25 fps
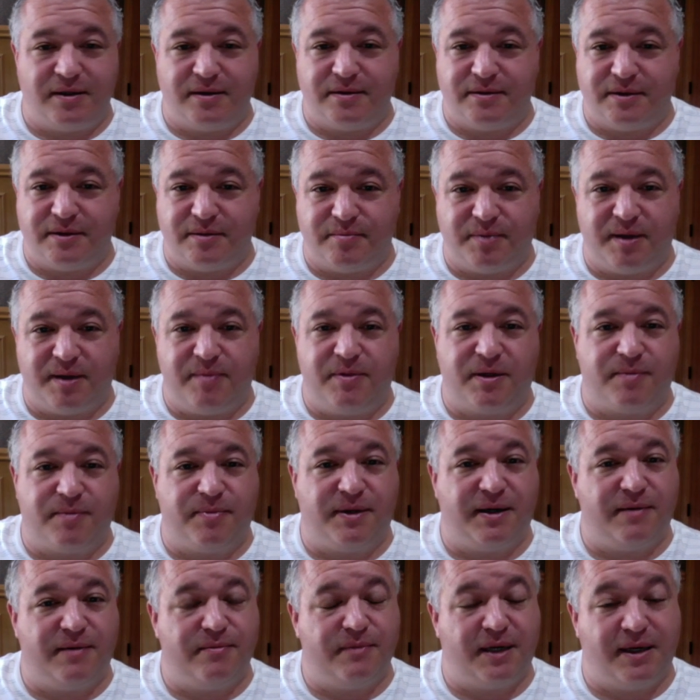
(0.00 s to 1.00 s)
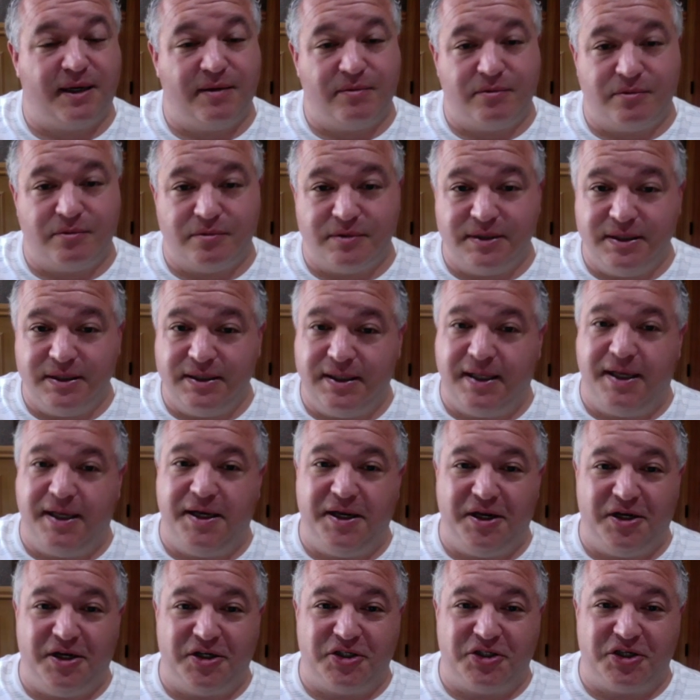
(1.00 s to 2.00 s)
in public, but I'm, I really
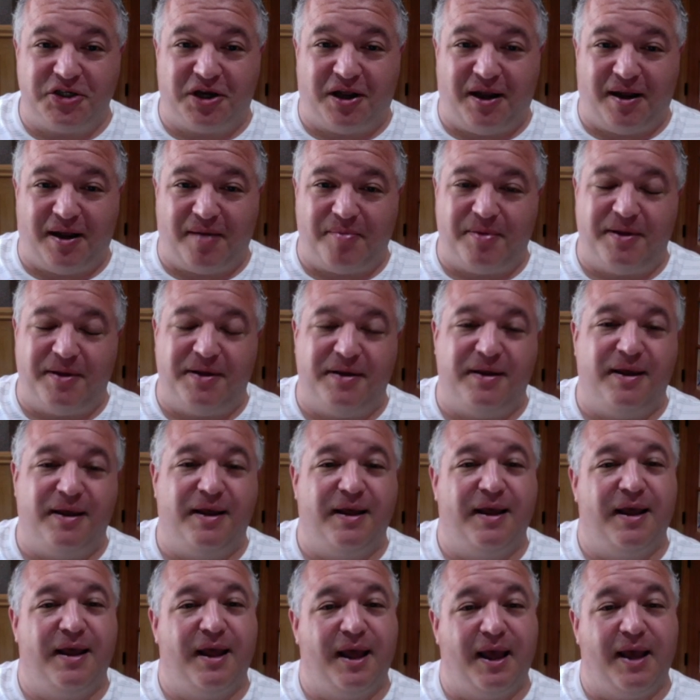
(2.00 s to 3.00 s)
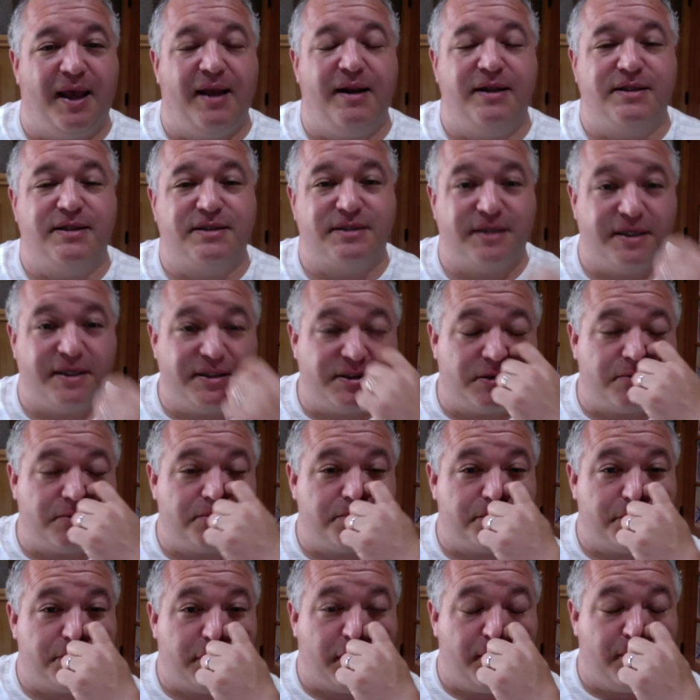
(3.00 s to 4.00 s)
need a job," and it's it's
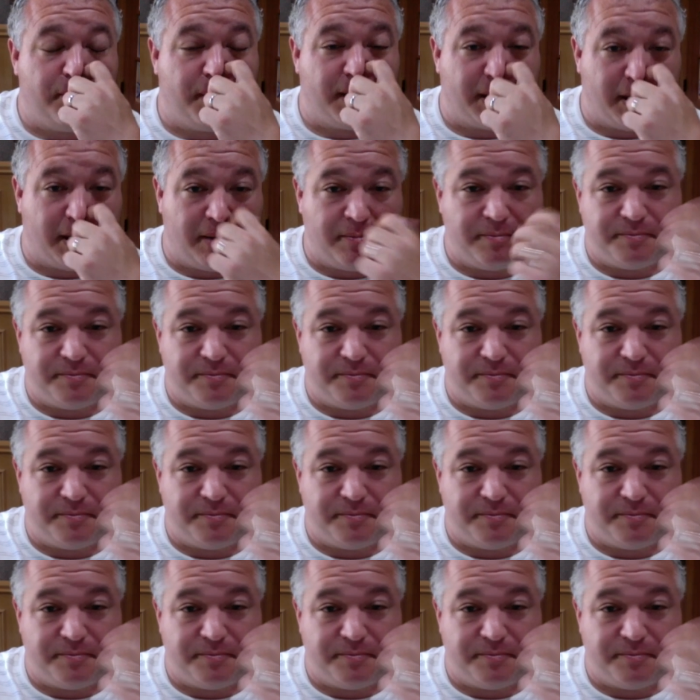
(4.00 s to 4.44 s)
heartbreaking.